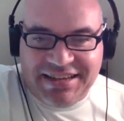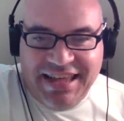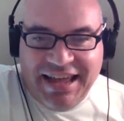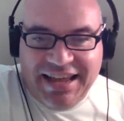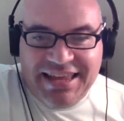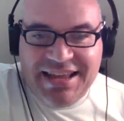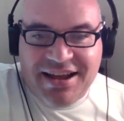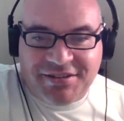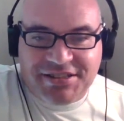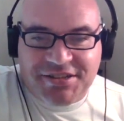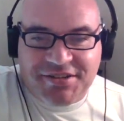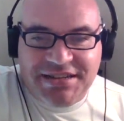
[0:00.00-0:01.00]
Yeah,
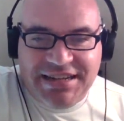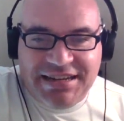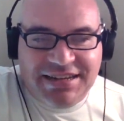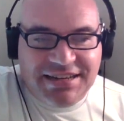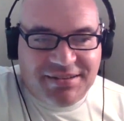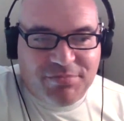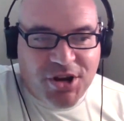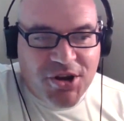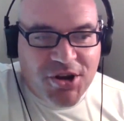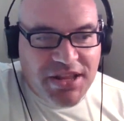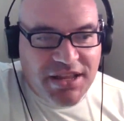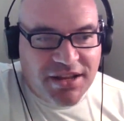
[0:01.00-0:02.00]

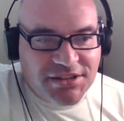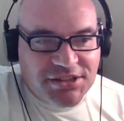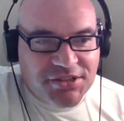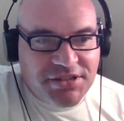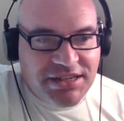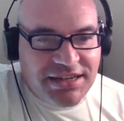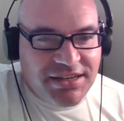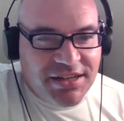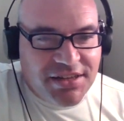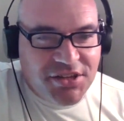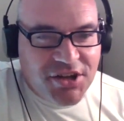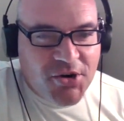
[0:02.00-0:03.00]
Cody also did
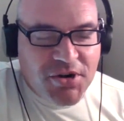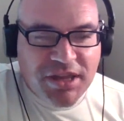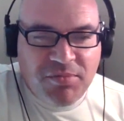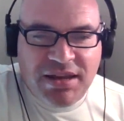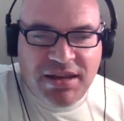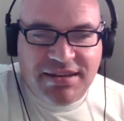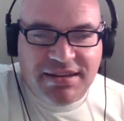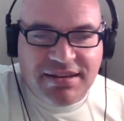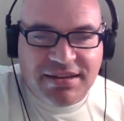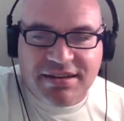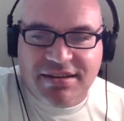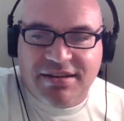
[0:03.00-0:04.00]
the token mint,
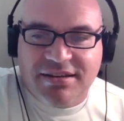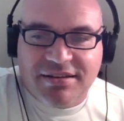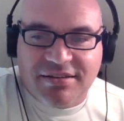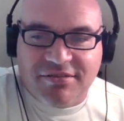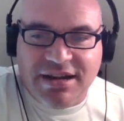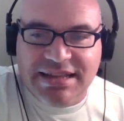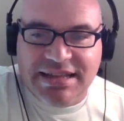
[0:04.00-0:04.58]
right, to